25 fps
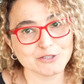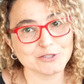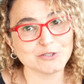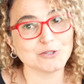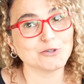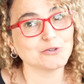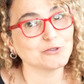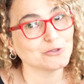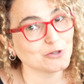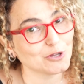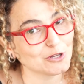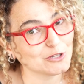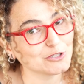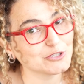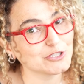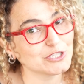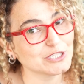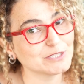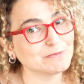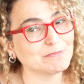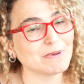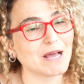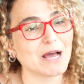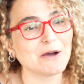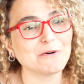you know, knowledge
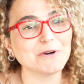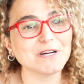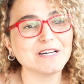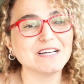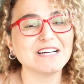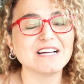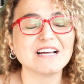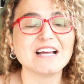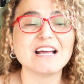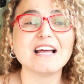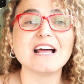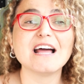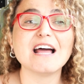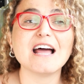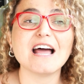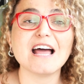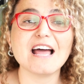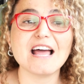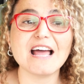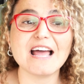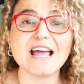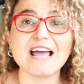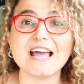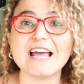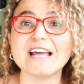is power.
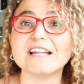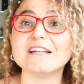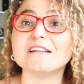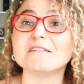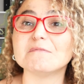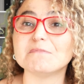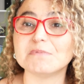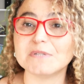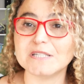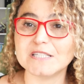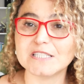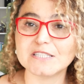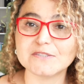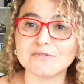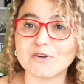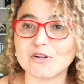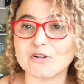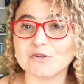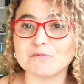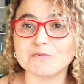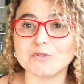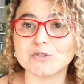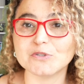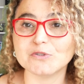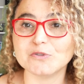And please
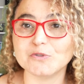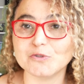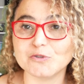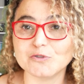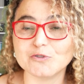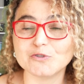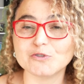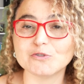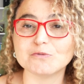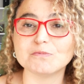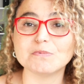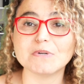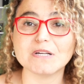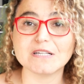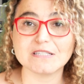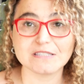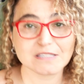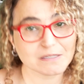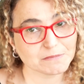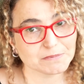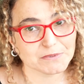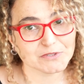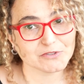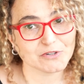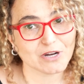follow me on YouTube and
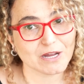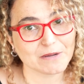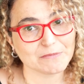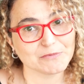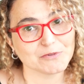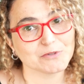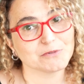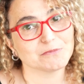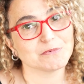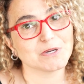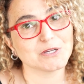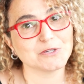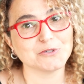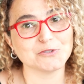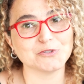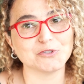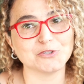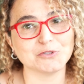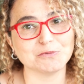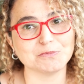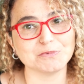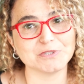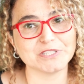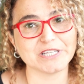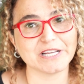subscribe to my
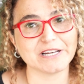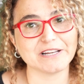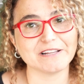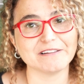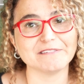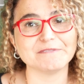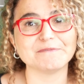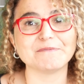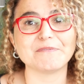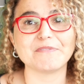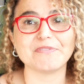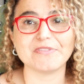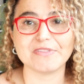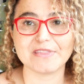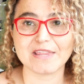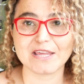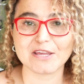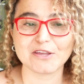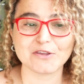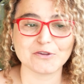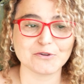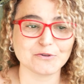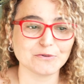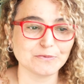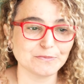YouTube channel.
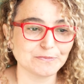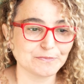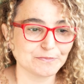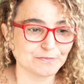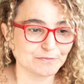Thank you.